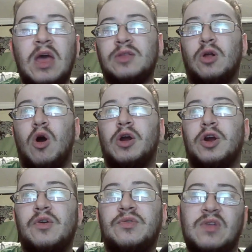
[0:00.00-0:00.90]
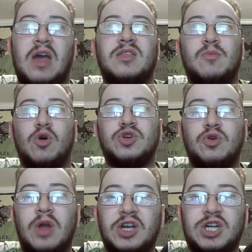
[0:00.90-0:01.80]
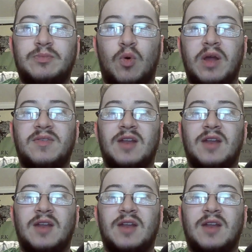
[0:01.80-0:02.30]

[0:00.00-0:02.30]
The longer you stay, the more donation points,